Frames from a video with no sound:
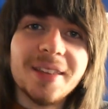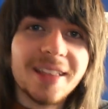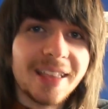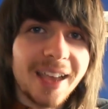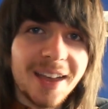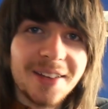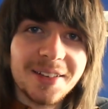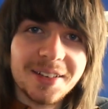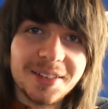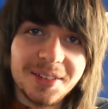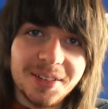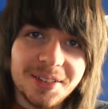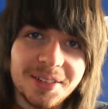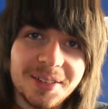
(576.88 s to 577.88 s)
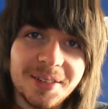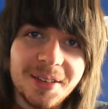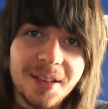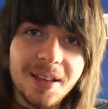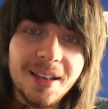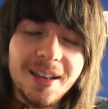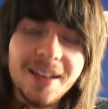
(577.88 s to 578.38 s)
to one of the characters,
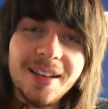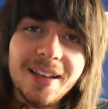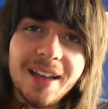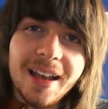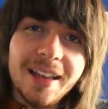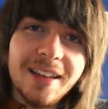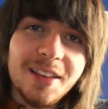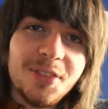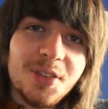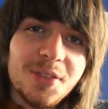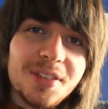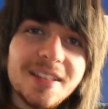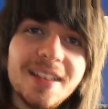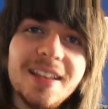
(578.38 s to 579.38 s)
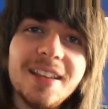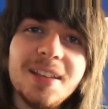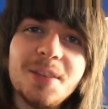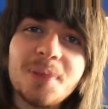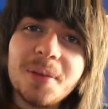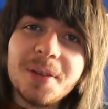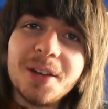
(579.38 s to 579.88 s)
and if you've seen
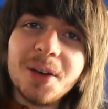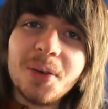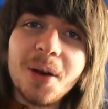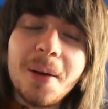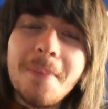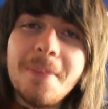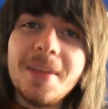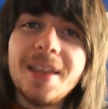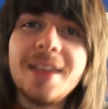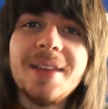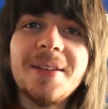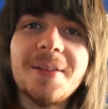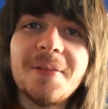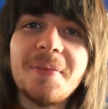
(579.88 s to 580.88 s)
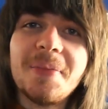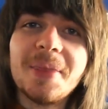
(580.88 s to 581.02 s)
it, you probably know what I mean.